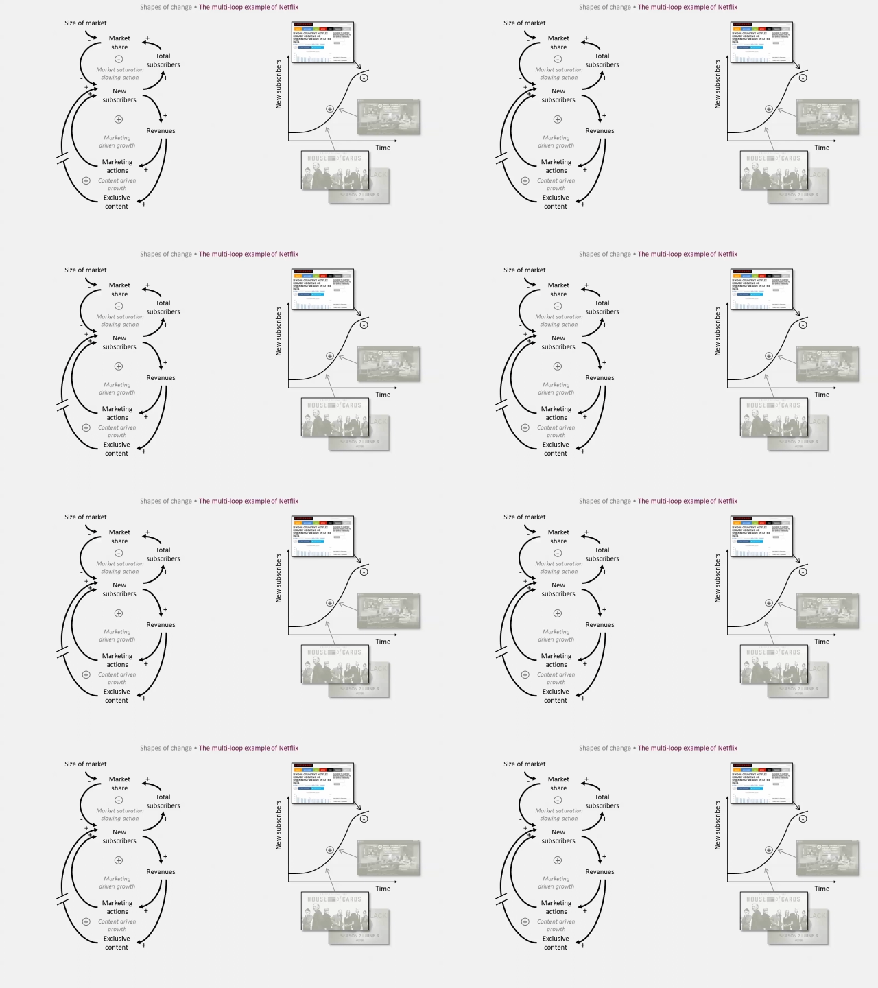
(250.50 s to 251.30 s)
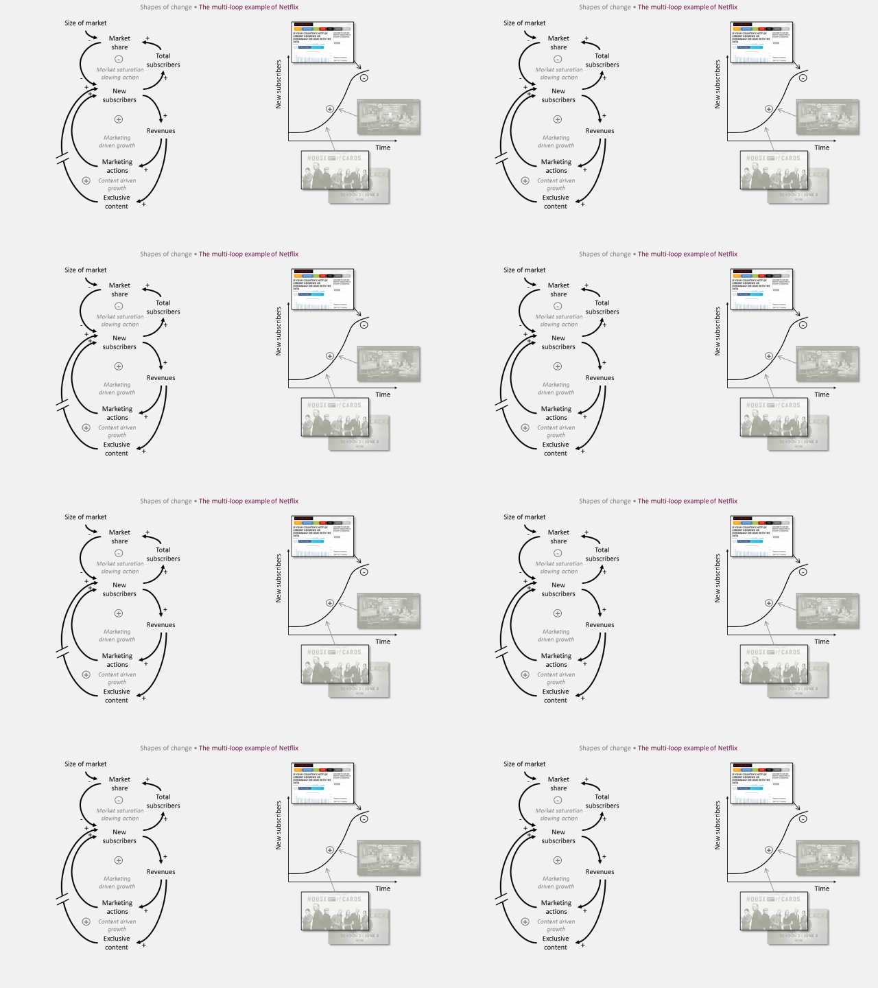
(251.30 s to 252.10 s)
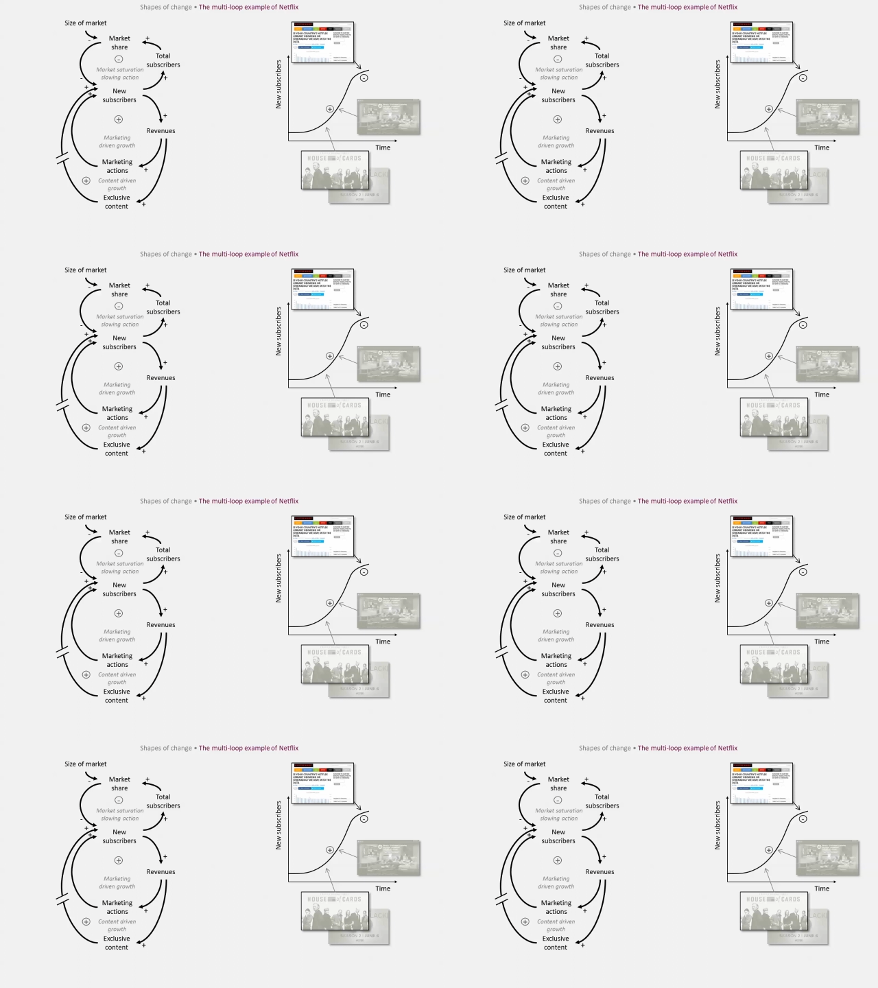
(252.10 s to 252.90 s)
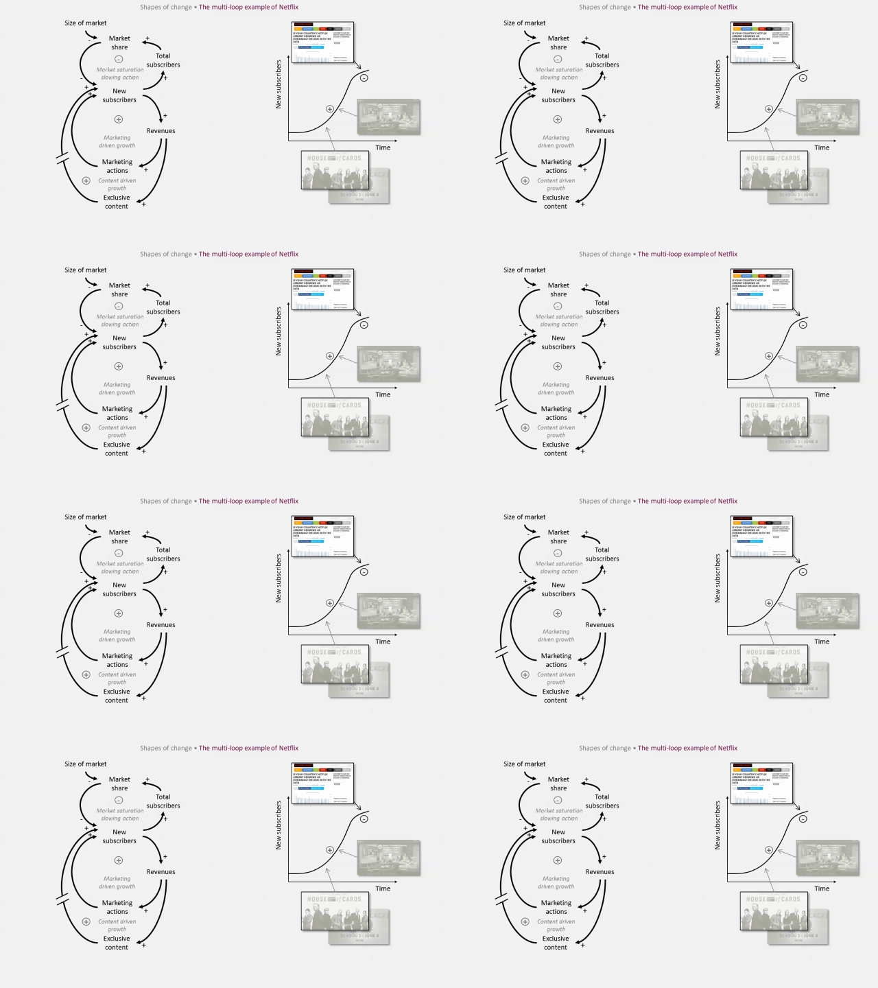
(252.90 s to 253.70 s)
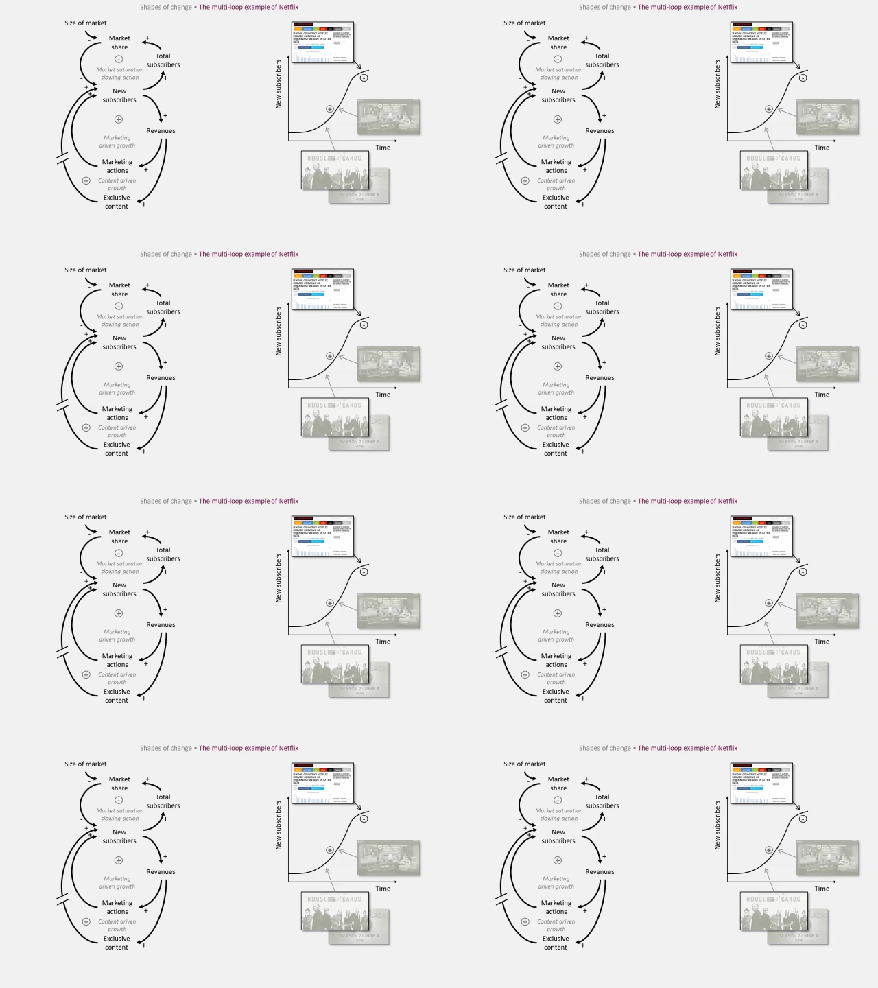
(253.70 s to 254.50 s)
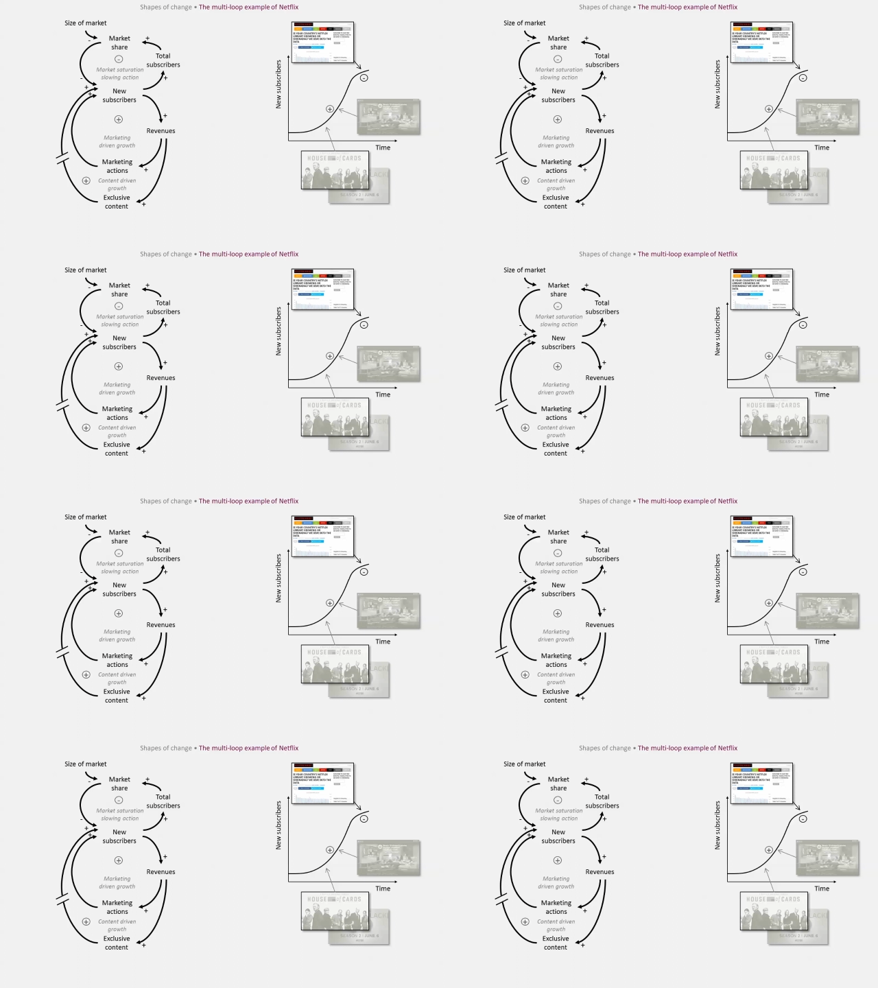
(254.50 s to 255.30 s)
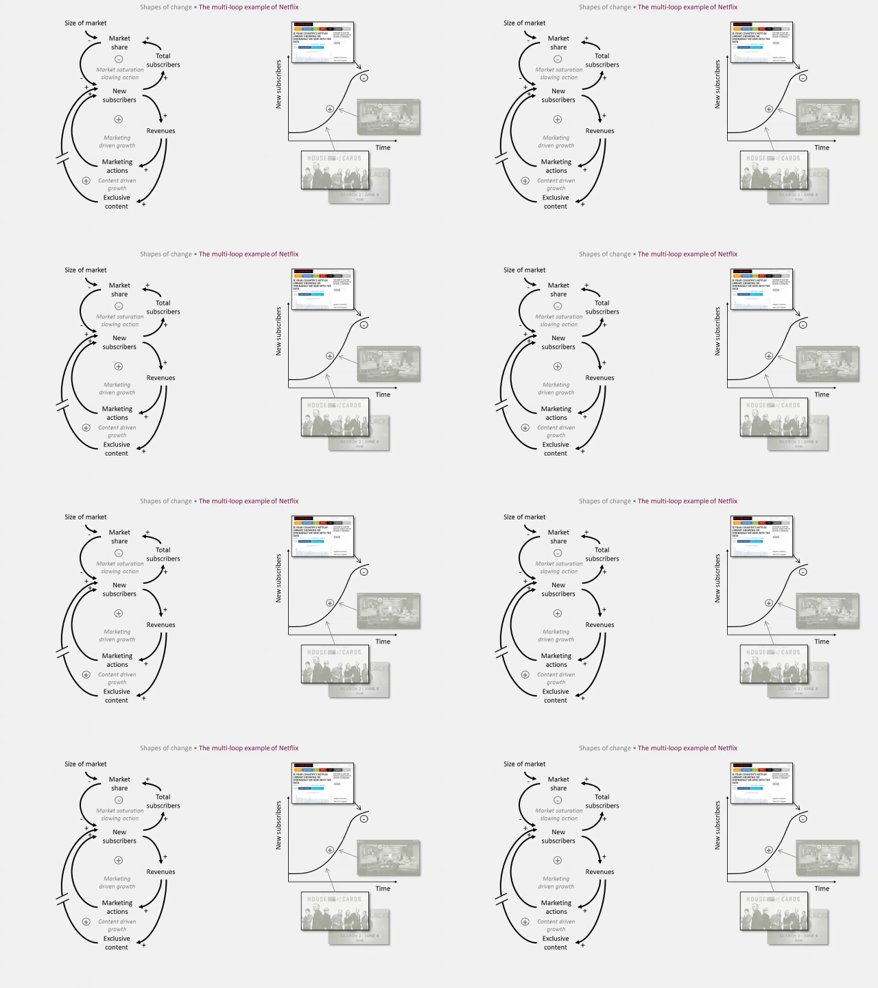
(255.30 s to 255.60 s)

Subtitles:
No face is visible, so there are no lips to read.